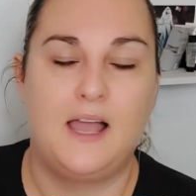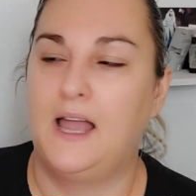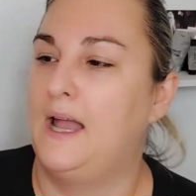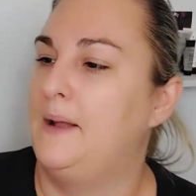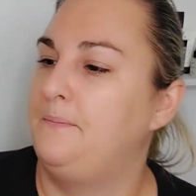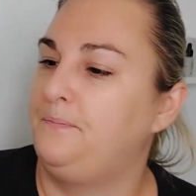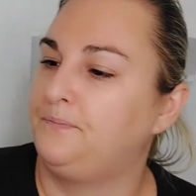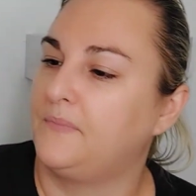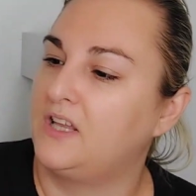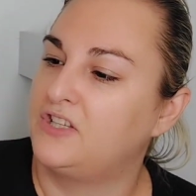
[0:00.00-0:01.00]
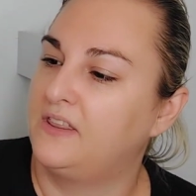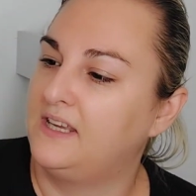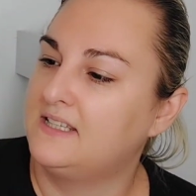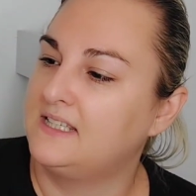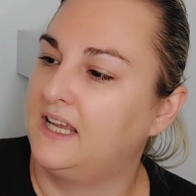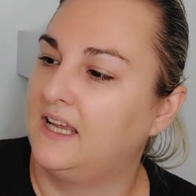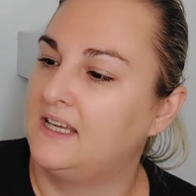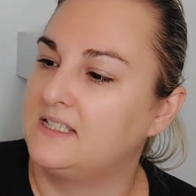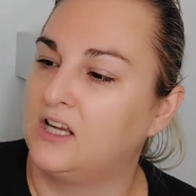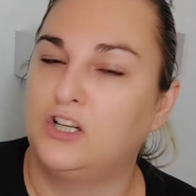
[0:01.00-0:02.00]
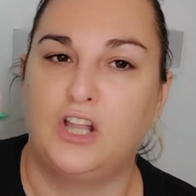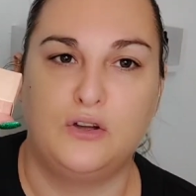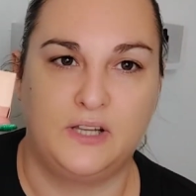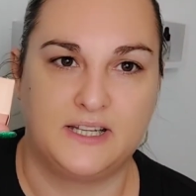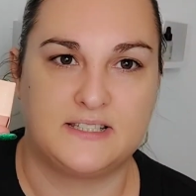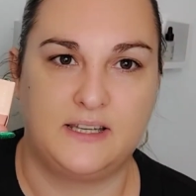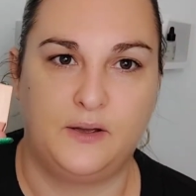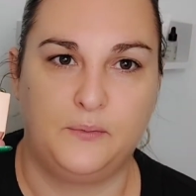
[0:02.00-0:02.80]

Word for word: Um, so this is Glow Elixir,